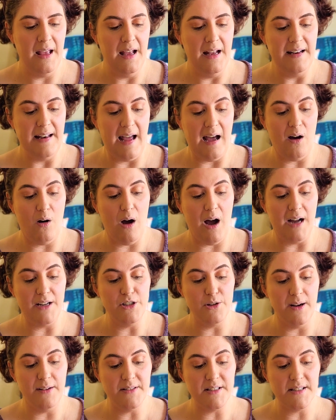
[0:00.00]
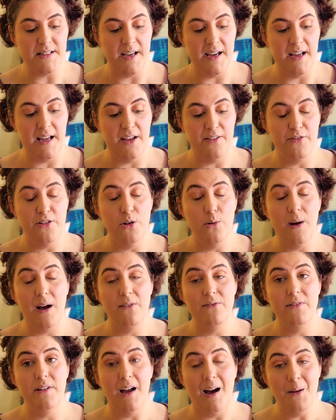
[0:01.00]
Now, I do have to say, if you
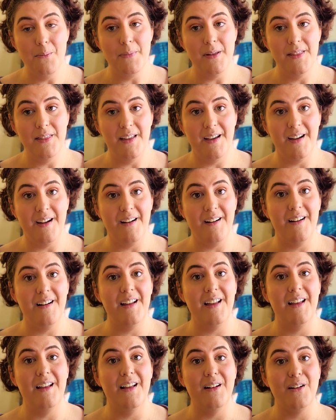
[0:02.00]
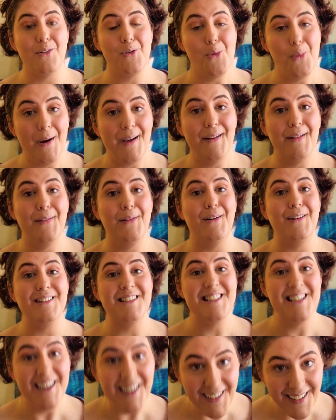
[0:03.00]
have not been there in quite a long
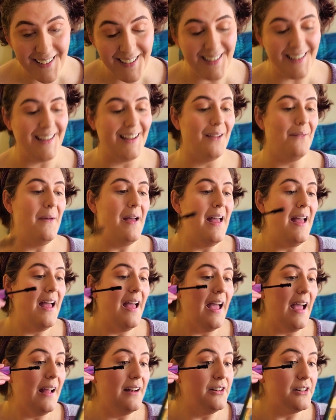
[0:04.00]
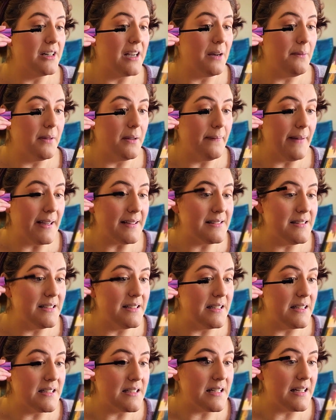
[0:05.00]
time and you're coming back to
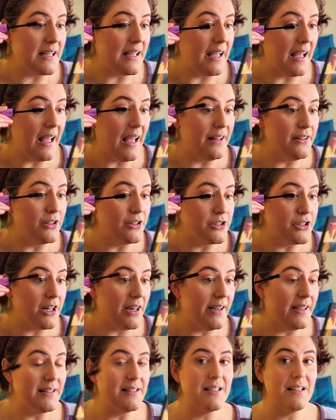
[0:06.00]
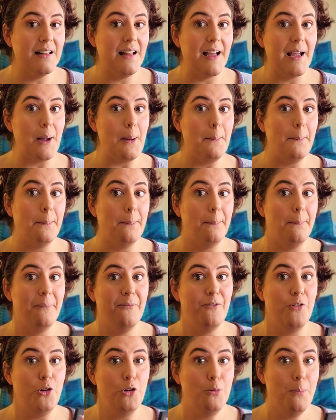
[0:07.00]
Disney and you're trying to like
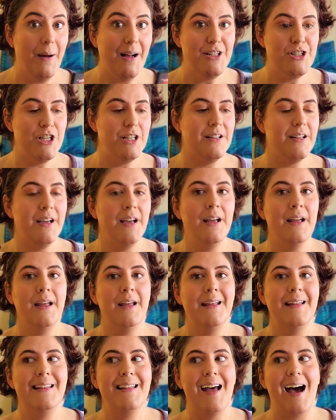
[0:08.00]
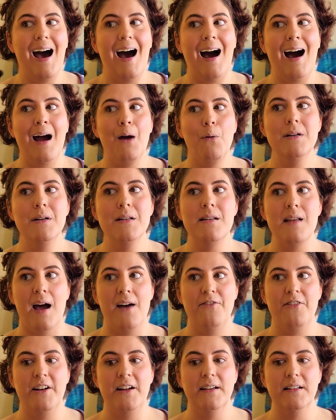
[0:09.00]
food budget, I
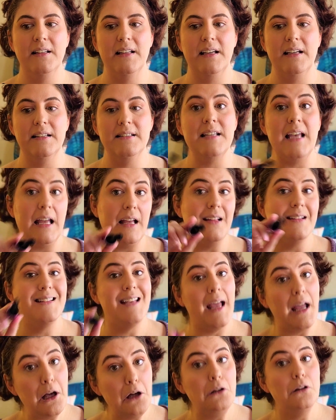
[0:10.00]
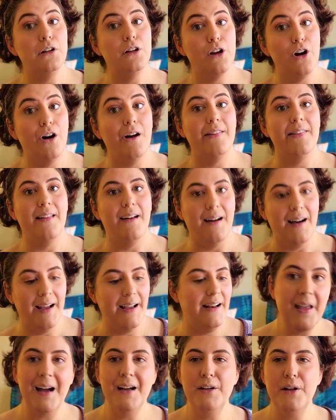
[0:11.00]
definitely take a look
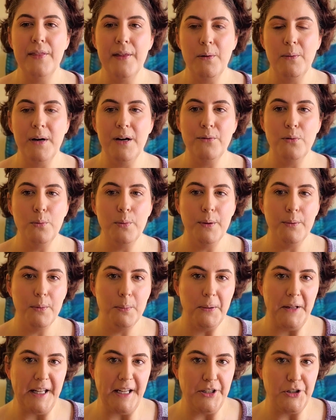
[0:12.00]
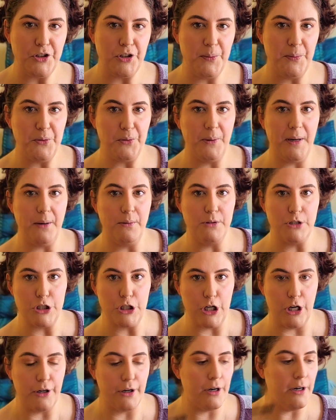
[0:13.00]
online. I know that whenever we would plan trips when I was
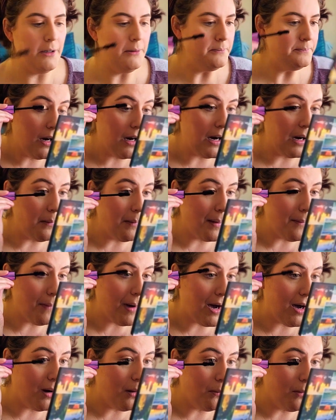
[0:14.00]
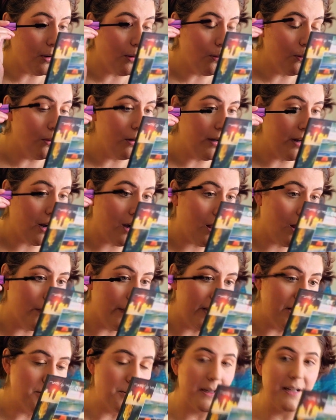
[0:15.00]
younger, my mom would
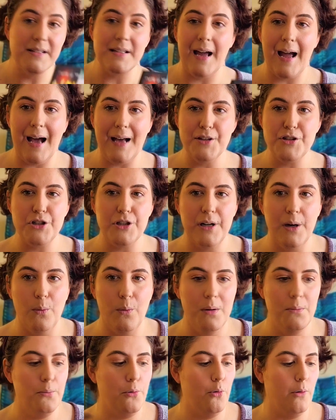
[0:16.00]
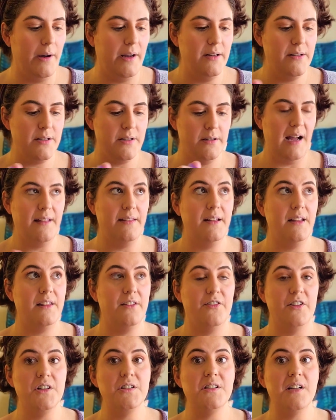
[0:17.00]
always, because I asked her at one point, I think the
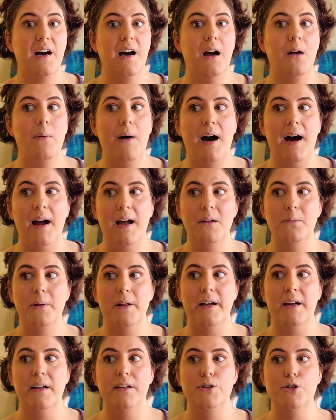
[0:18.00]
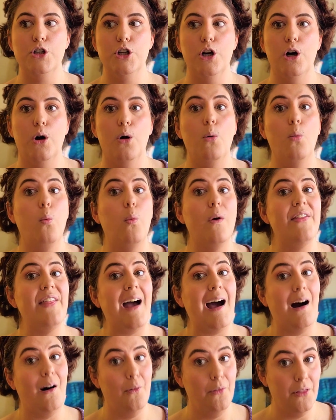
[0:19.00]
first time I planned to go
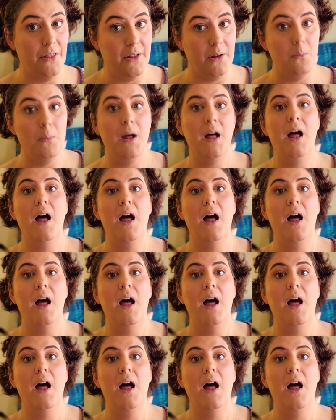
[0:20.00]
without them,